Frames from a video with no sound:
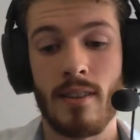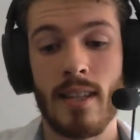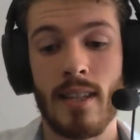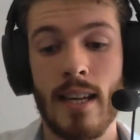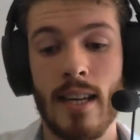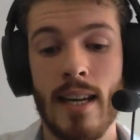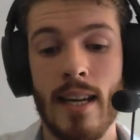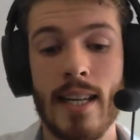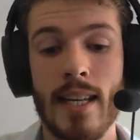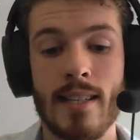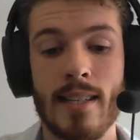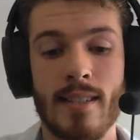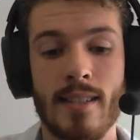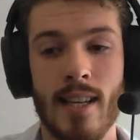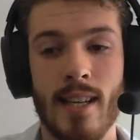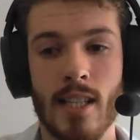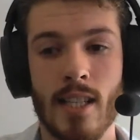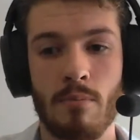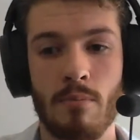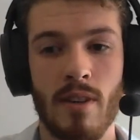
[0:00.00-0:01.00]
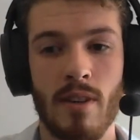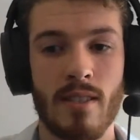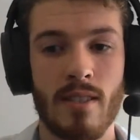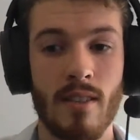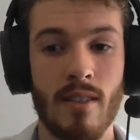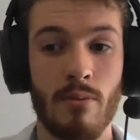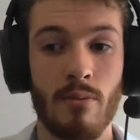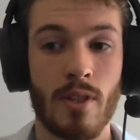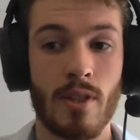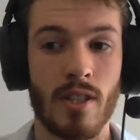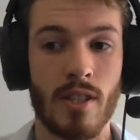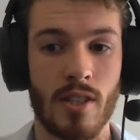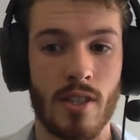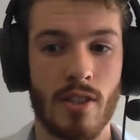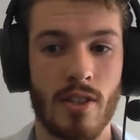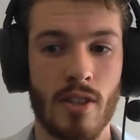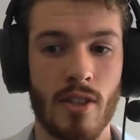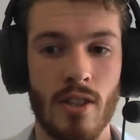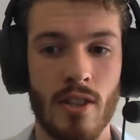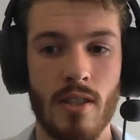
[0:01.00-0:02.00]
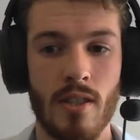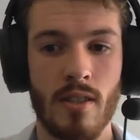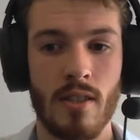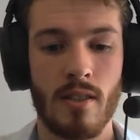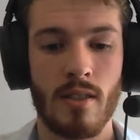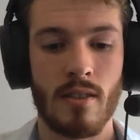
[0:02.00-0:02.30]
the least expressive, which is good,